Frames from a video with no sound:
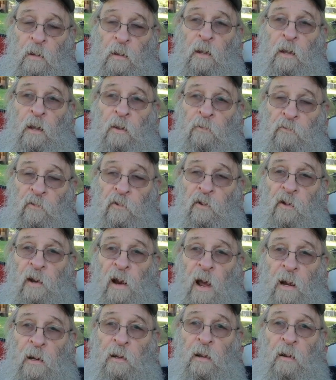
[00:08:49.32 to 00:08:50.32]
It's a good
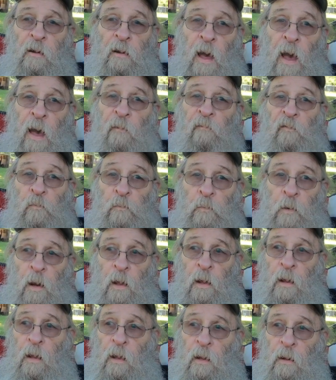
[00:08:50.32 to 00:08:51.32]
idea to have a
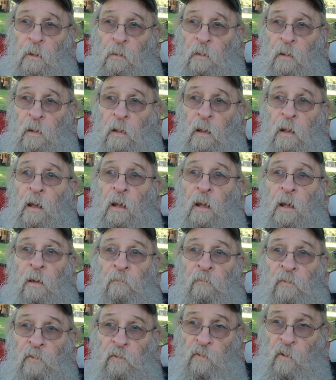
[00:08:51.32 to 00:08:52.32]
plan. You
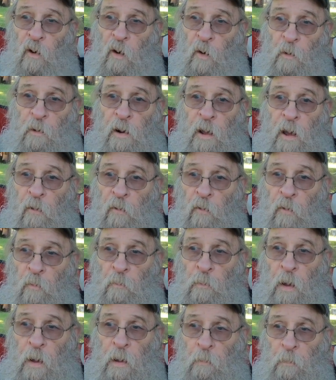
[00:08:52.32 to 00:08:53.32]
can draw it out on
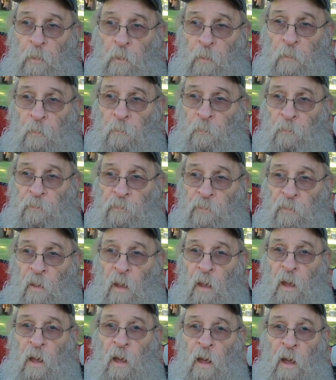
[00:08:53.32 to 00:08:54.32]
paper.
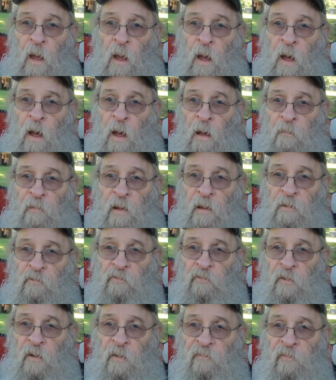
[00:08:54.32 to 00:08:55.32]
I've got
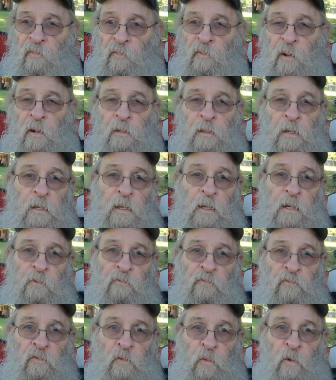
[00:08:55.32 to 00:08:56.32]
stuff running
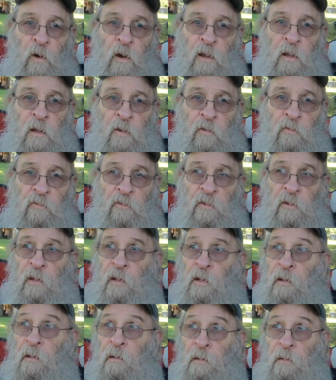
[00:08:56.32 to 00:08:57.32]
east to west,
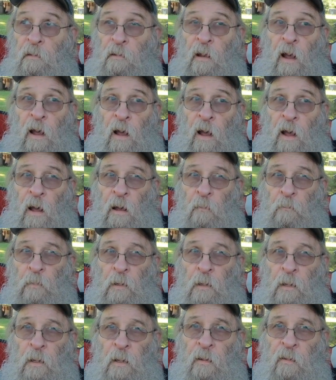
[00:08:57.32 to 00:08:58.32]
and I
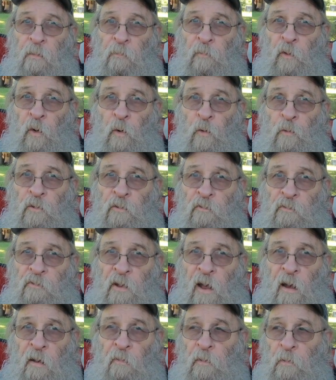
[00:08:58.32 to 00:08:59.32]
believe north to
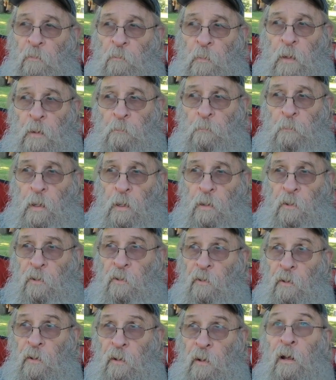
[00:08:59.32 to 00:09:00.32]
south would be better.